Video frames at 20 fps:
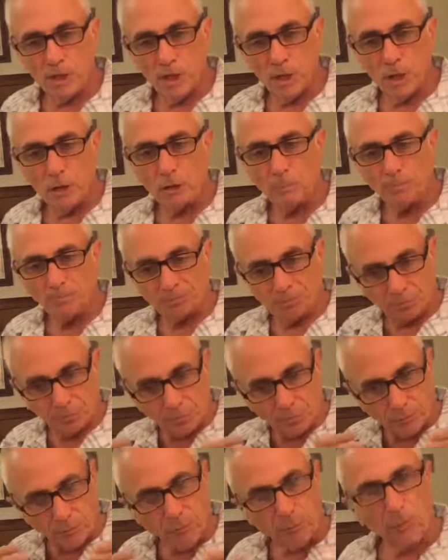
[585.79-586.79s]
there,
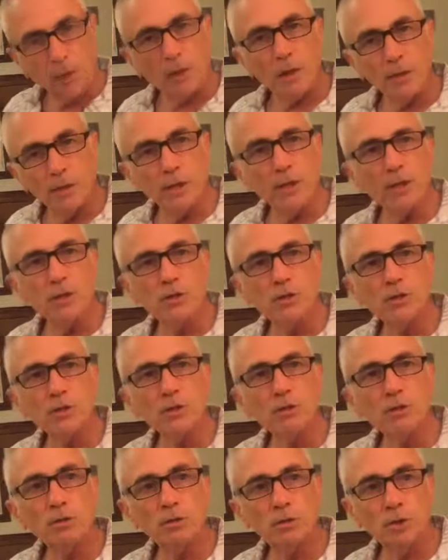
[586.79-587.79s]
things
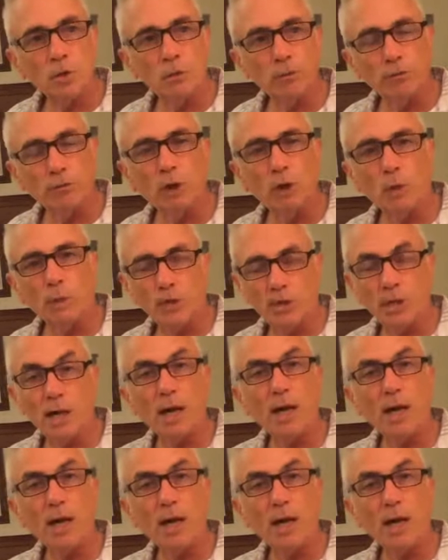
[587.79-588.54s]
don't flow.